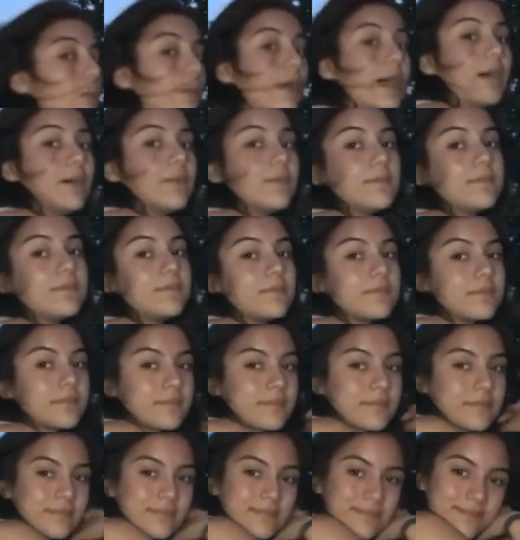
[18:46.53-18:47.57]
Well,
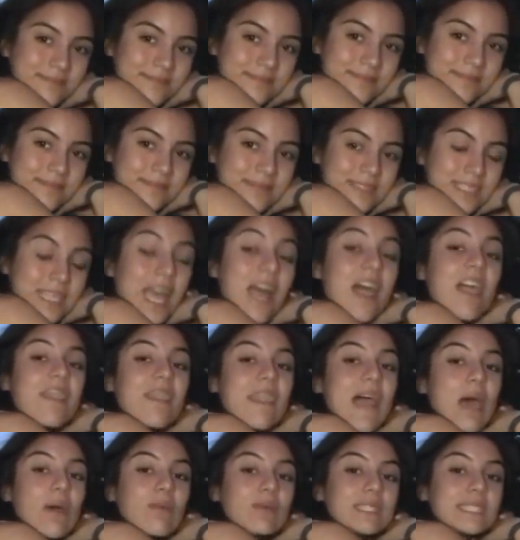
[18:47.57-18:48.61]

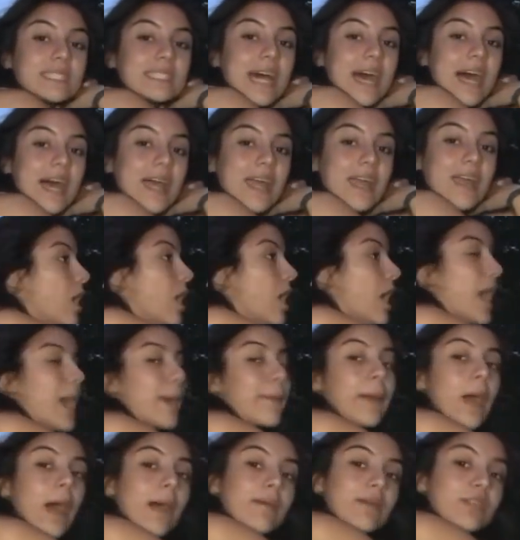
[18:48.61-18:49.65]
that was that. I
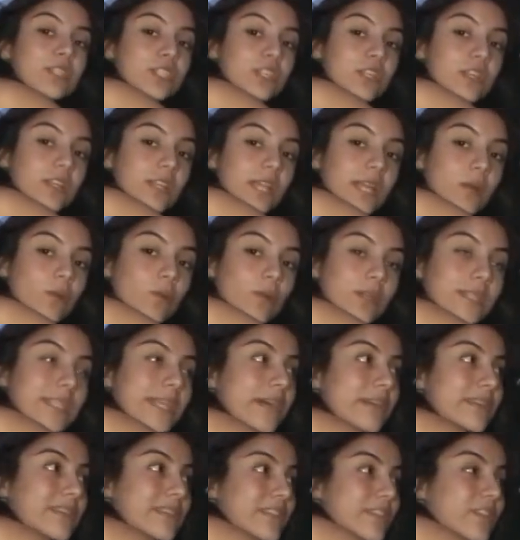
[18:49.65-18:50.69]
probably should have, like, worked
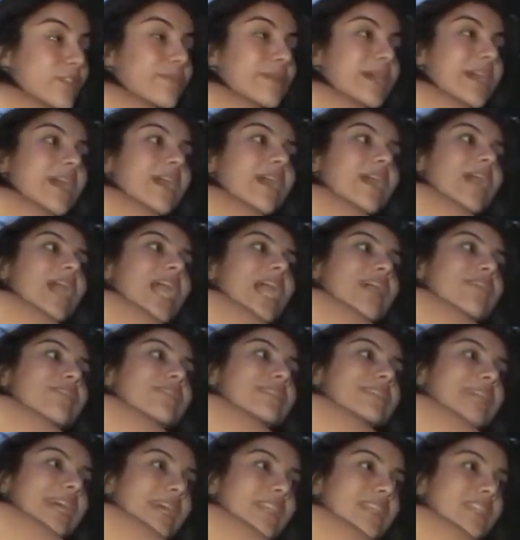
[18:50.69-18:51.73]
out a little bit every
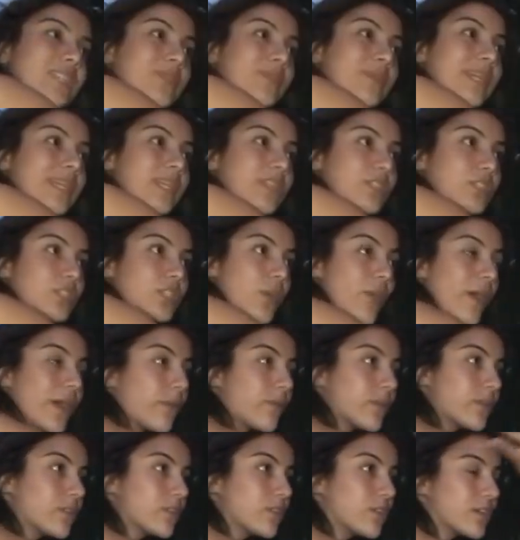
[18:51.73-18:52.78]
day this week so I
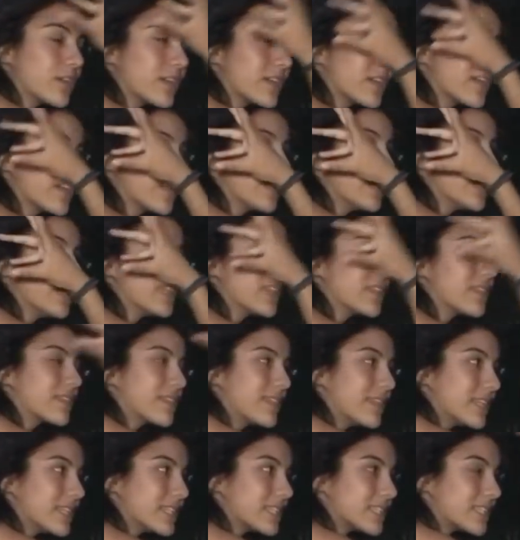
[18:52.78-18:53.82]
wouldn't look
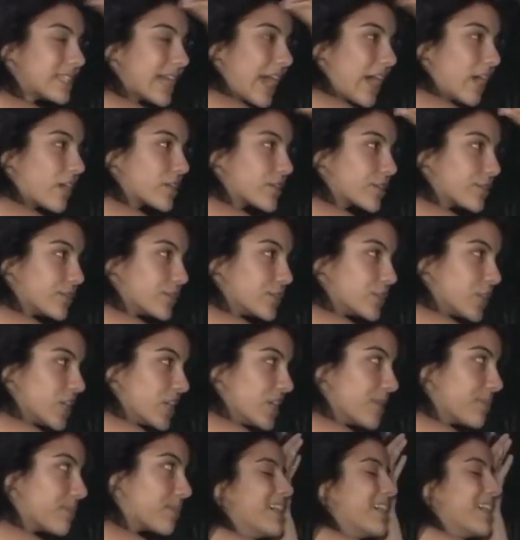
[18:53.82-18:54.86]
this out of
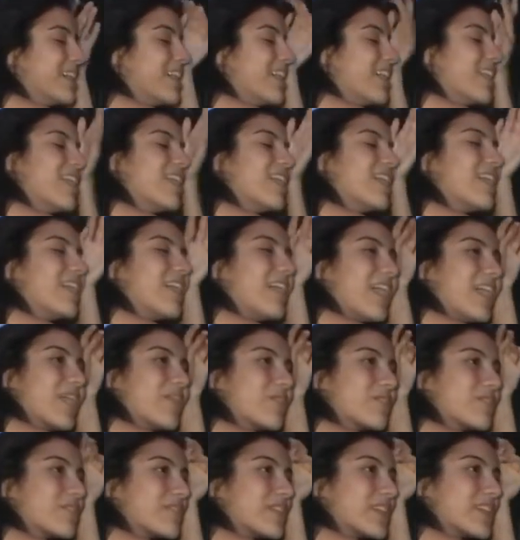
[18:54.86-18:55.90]
shape. I
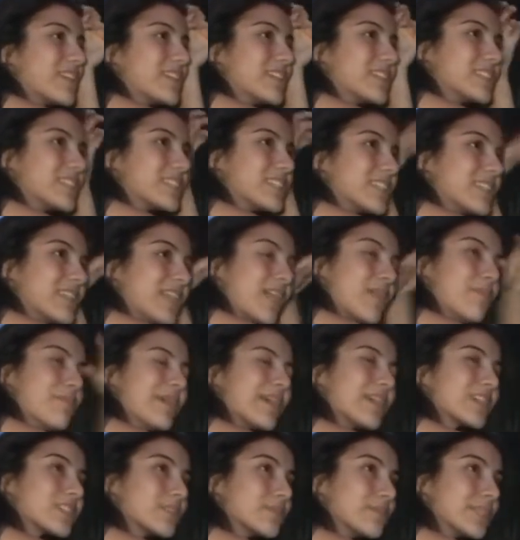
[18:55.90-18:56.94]
would have at least not
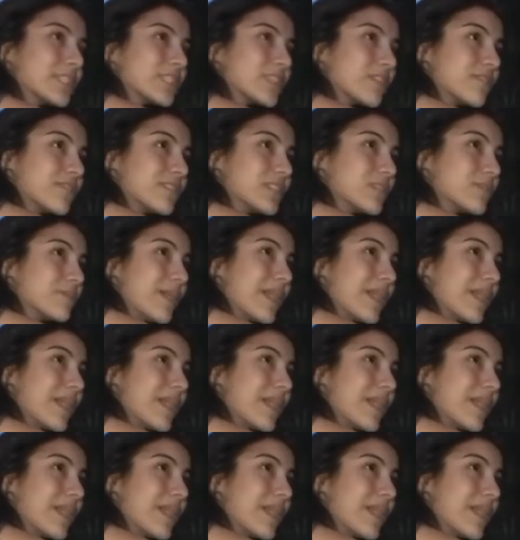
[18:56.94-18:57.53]
embarrassed myself this